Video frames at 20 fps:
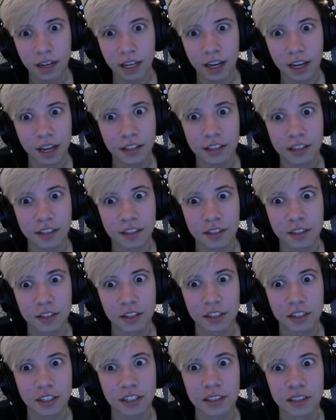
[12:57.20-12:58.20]
this is
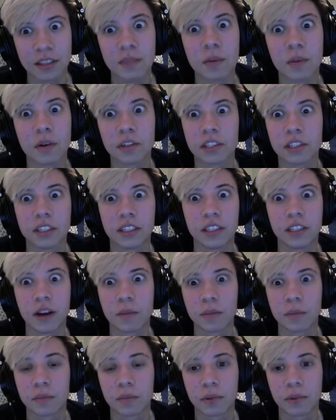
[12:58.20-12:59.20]
just the most
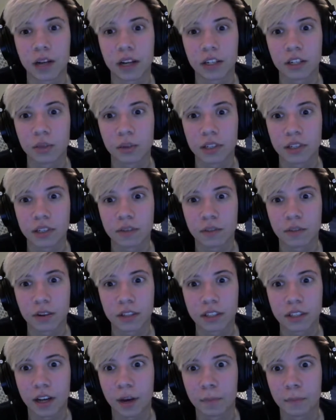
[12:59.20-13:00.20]
dumb plot twist of all
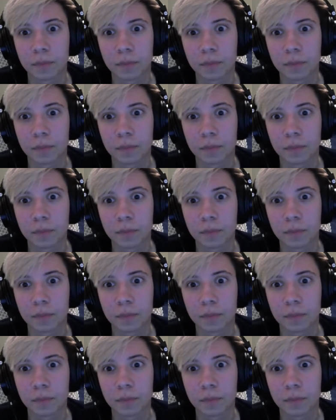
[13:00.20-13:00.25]
time.